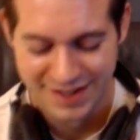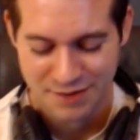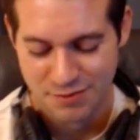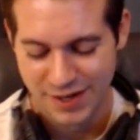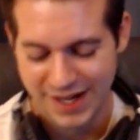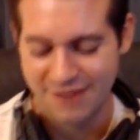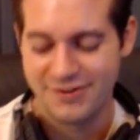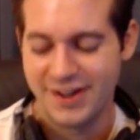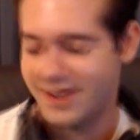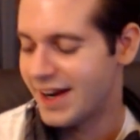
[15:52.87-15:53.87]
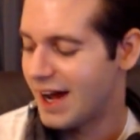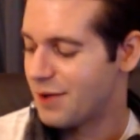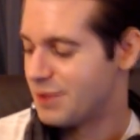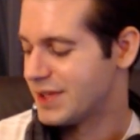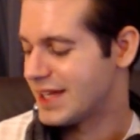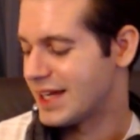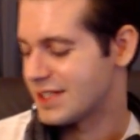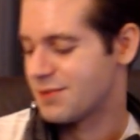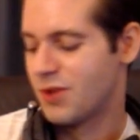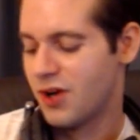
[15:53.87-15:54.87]
but I figured I would put that
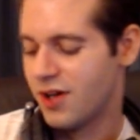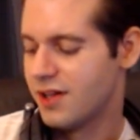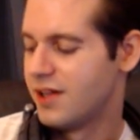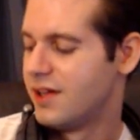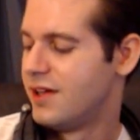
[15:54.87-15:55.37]
small,